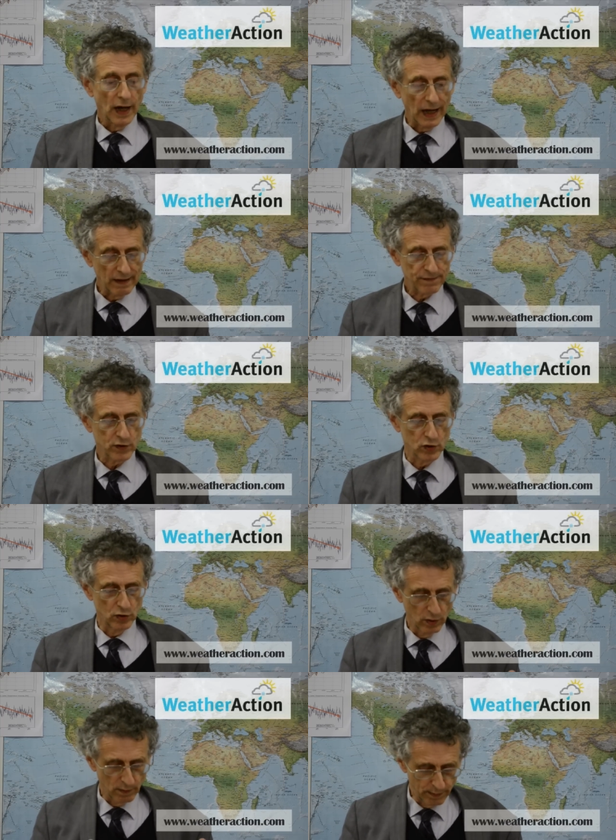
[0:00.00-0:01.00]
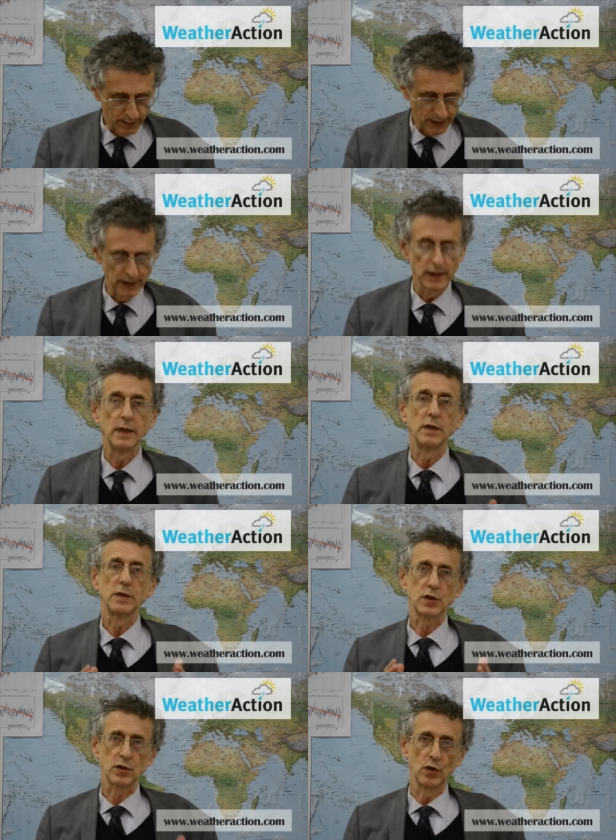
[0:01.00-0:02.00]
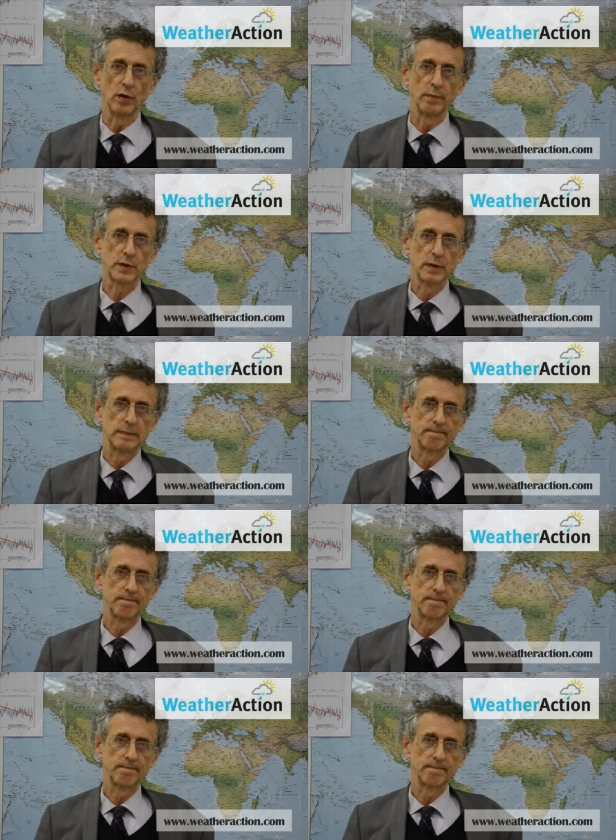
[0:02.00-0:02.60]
have to be stopped.